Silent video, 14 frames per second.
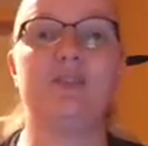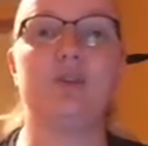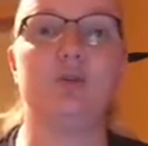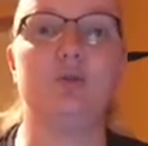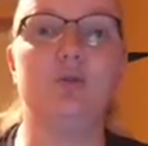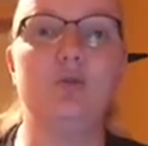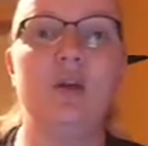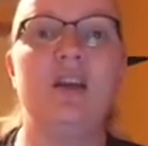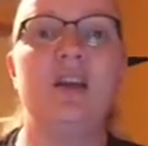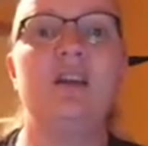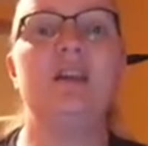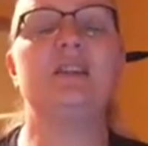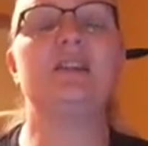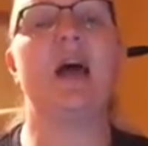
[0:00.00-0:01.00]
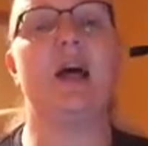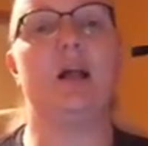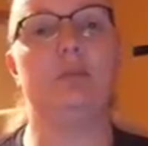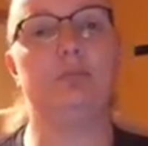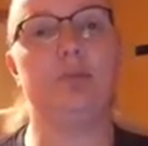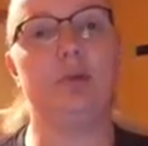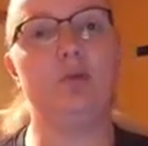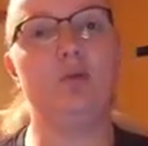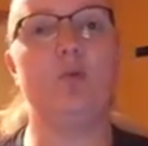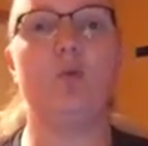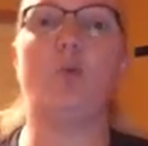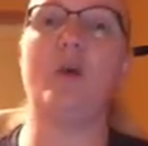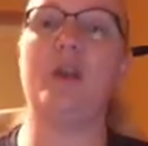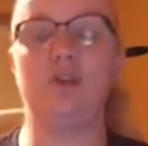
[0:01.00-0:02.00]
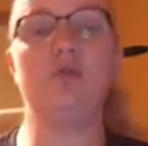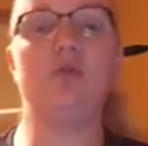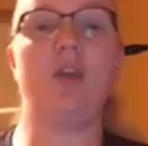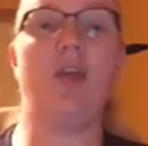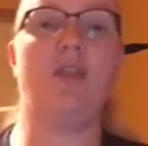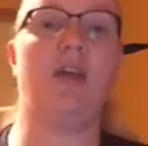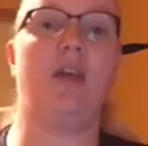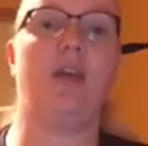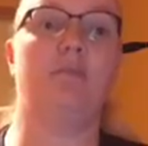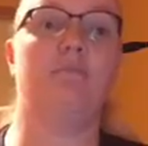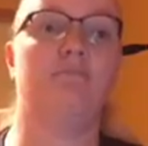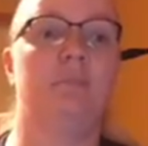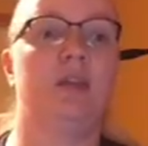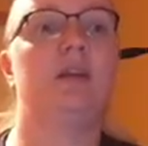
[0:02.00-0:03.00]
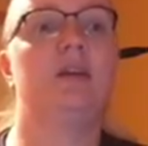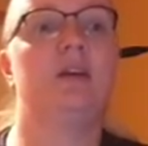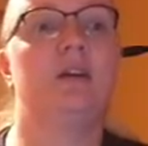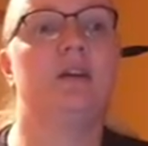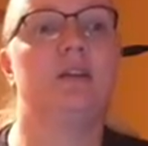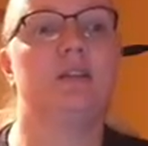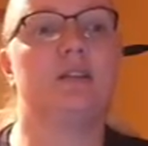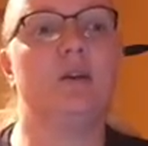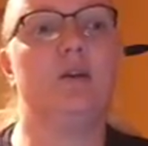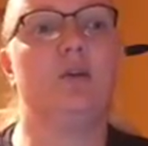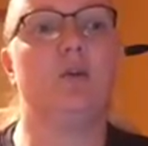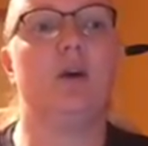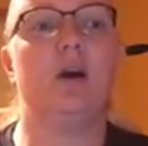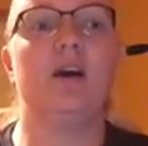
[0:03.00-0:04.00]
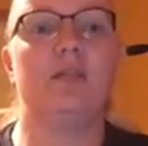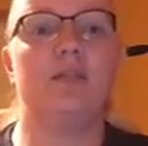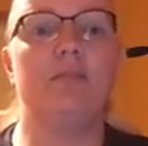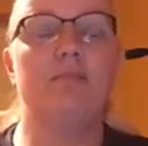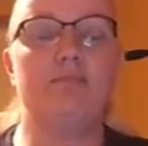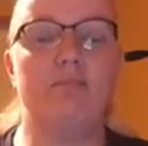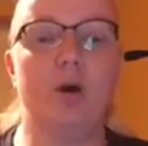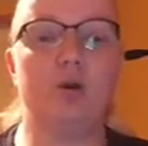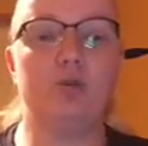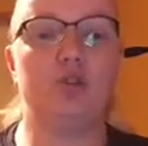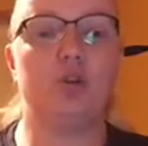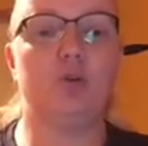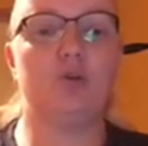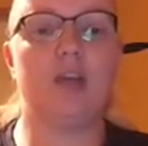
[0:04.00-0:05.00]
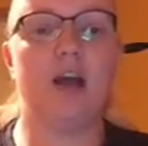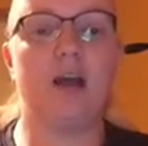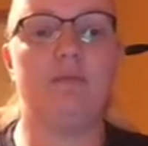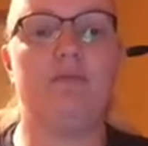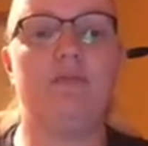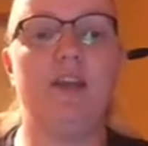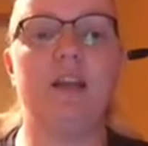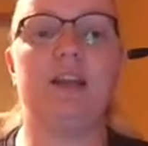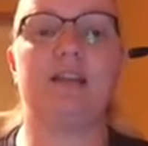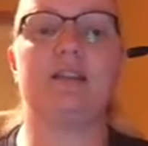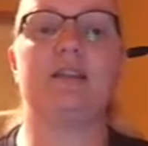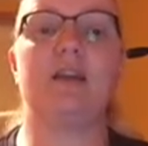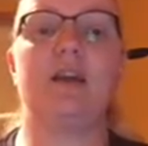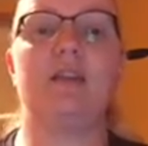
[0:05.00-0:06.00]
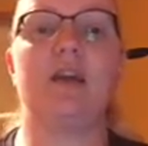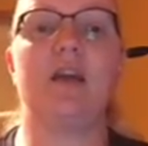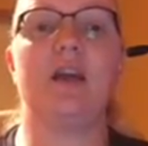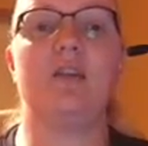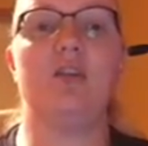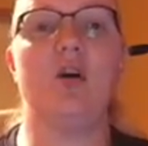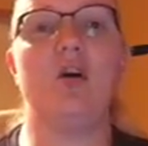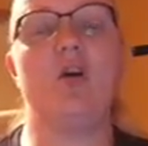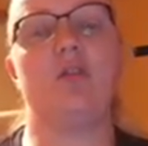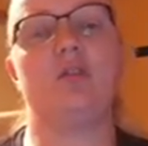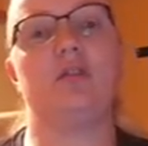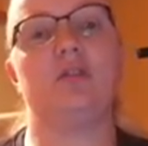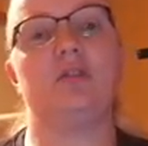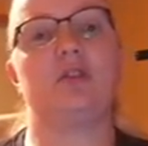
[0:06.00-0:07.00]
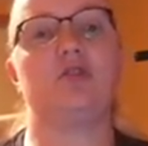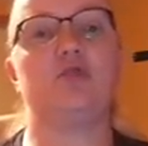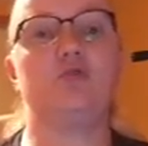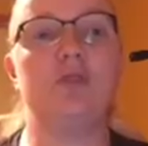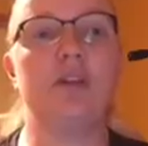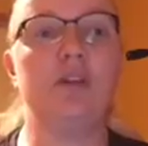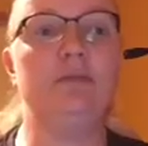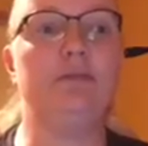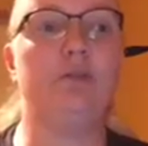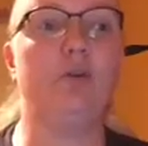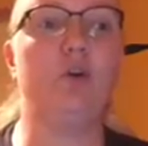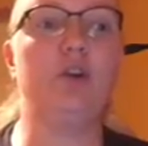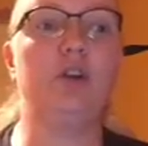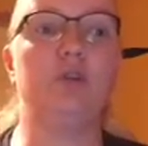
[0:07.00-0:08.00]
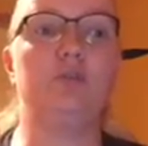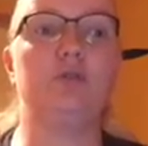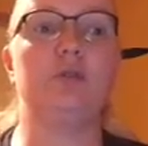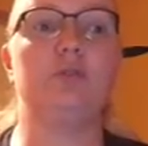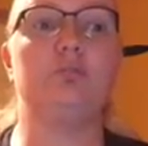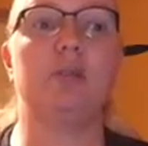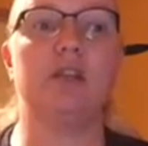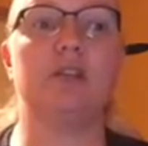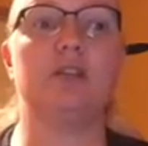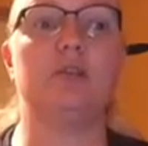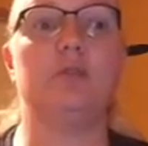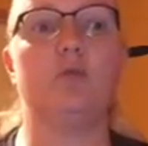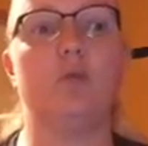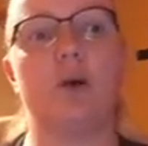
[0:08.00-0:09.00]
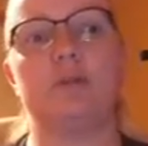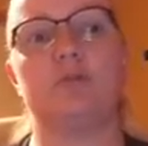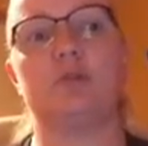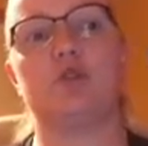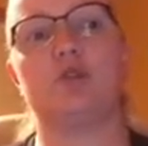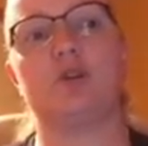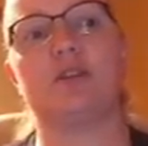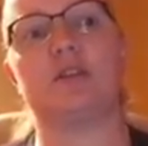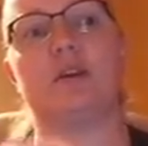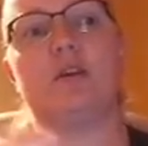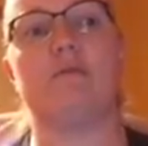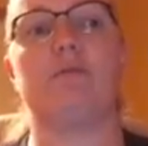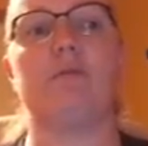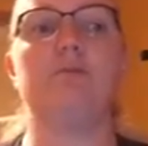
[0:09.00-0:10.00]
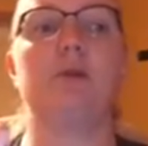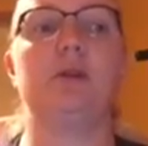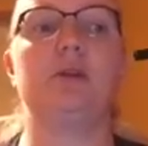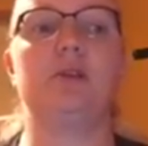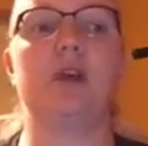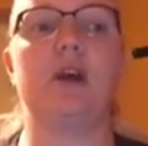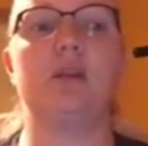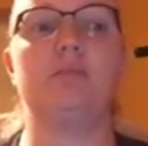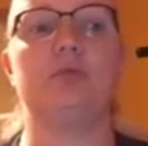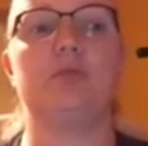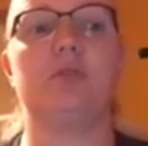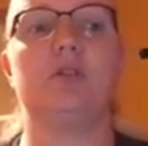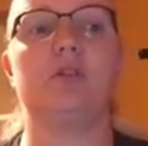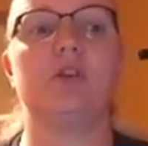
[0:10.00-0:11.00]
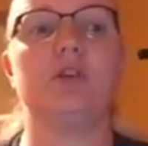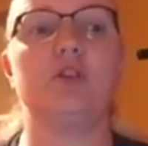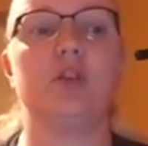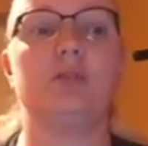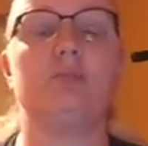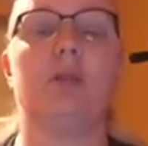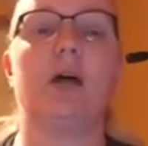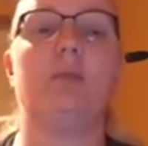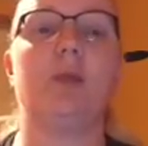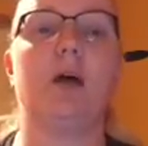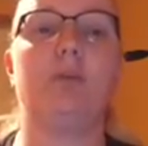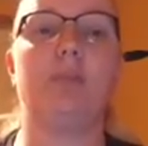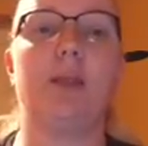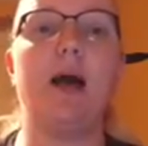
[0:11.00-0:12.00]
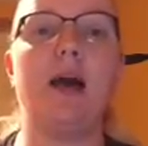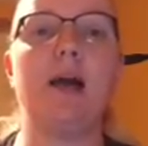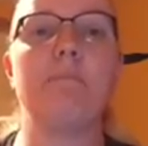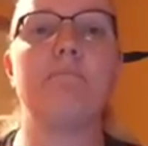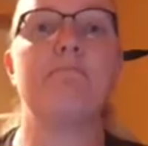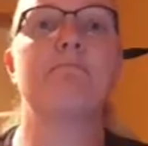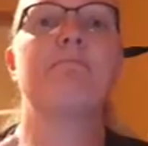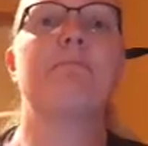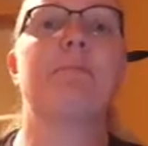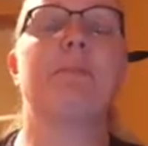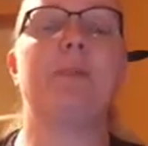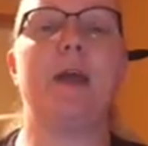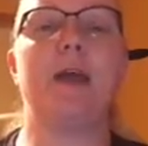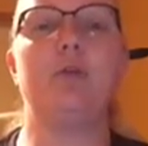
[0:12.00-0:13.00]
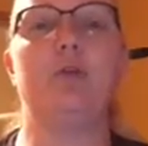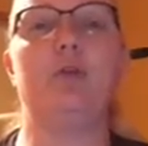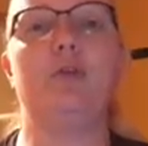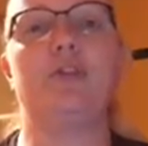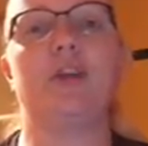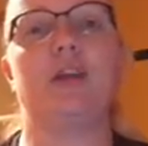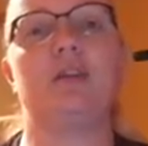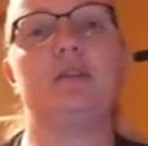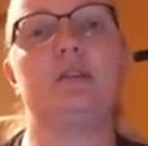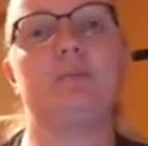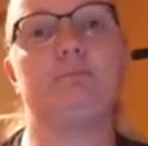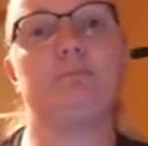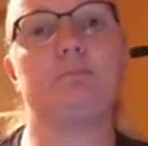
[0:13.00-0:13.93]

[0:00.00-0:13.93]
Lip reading: do is help you when you get there. So, the mojo type feelings, they're there on the screen for you. Depleted, overwhelmed, stressed out, frumpy, tired, bored, lethargic, blah, blah, blah. They're all things